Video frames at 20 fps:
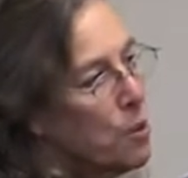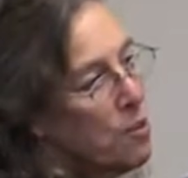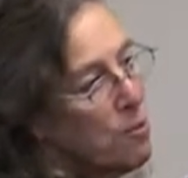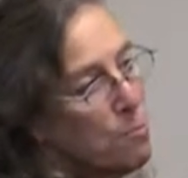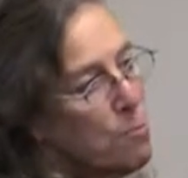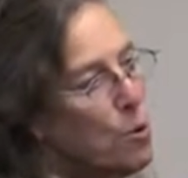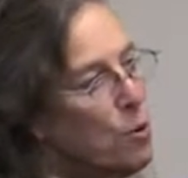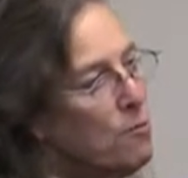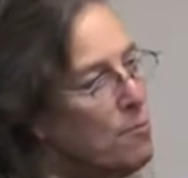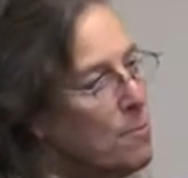with
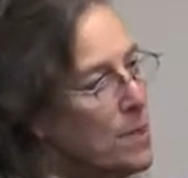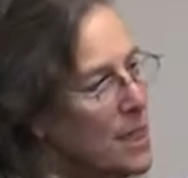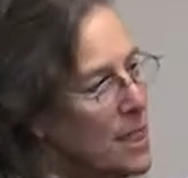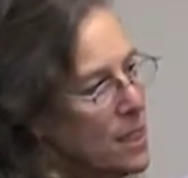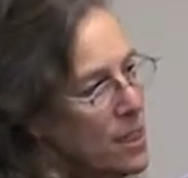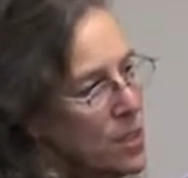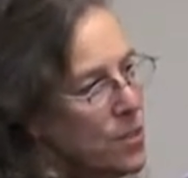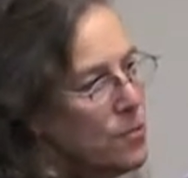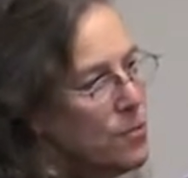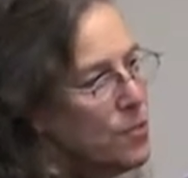
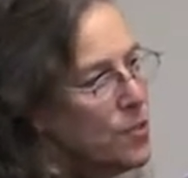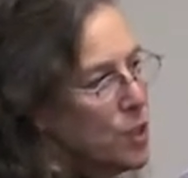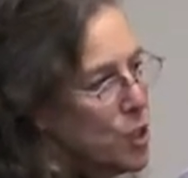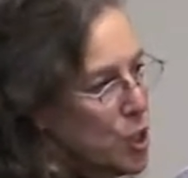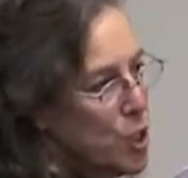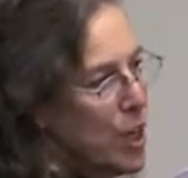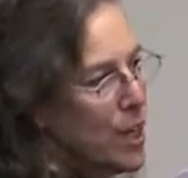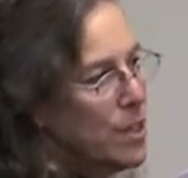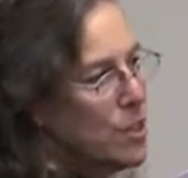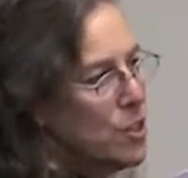movements for
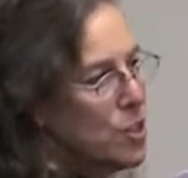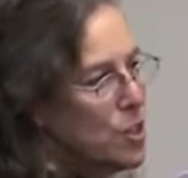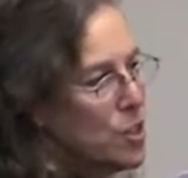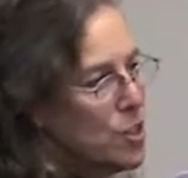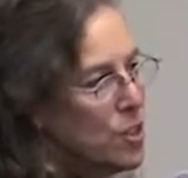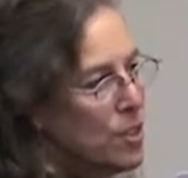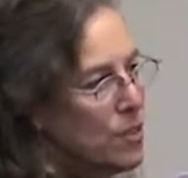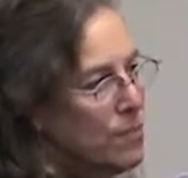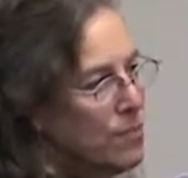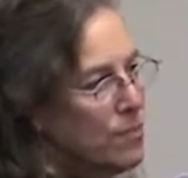
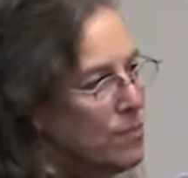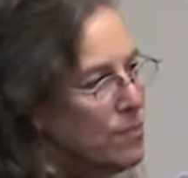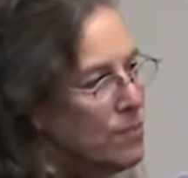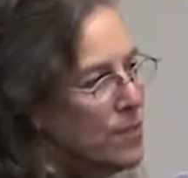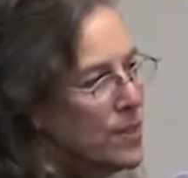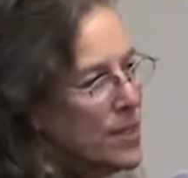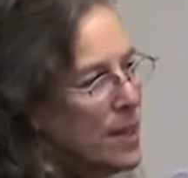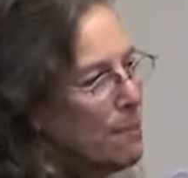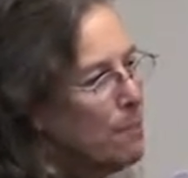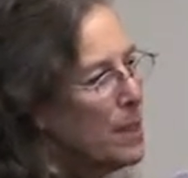change.
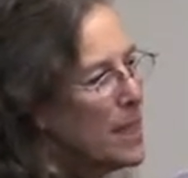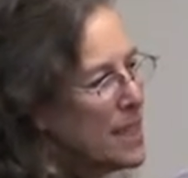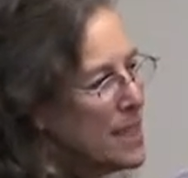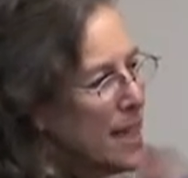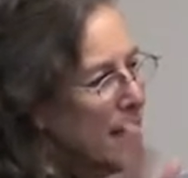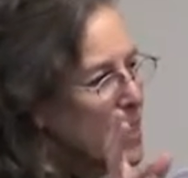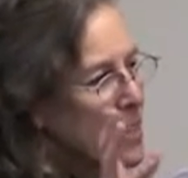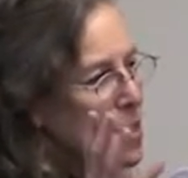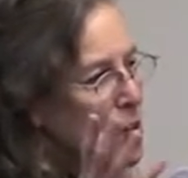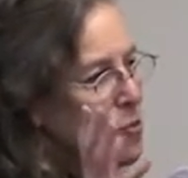Does that make
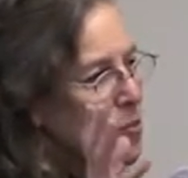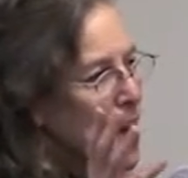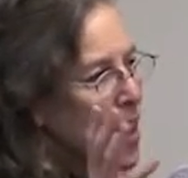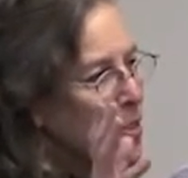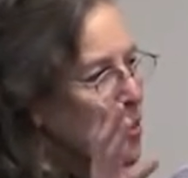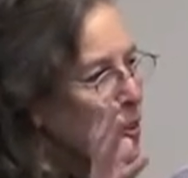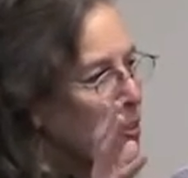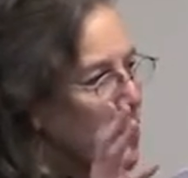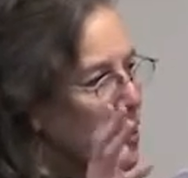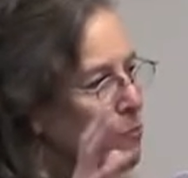sense?
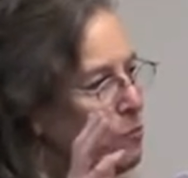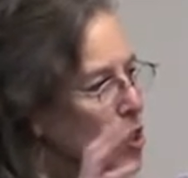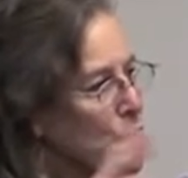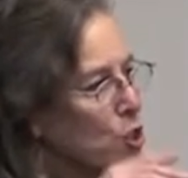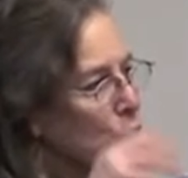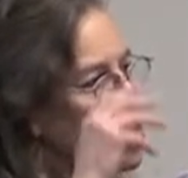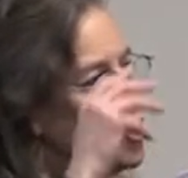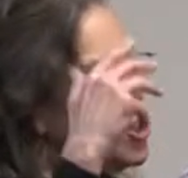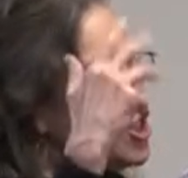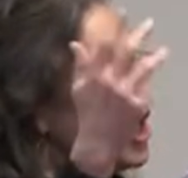Rather than
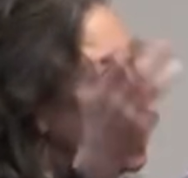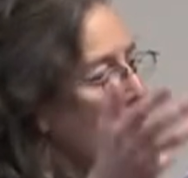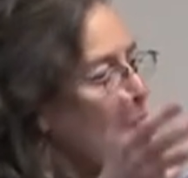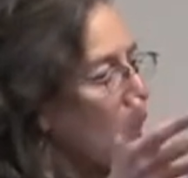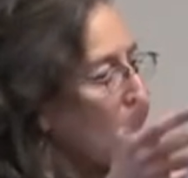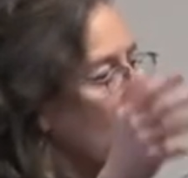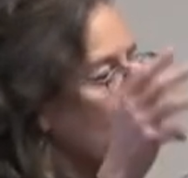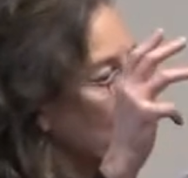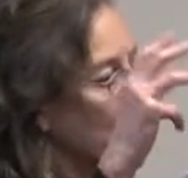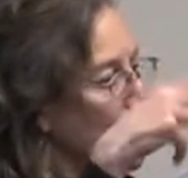research
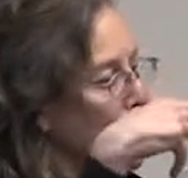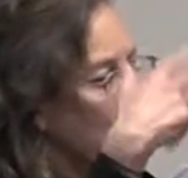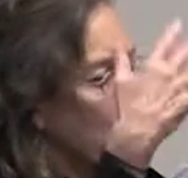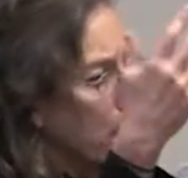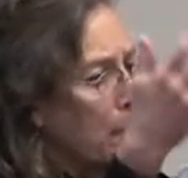on or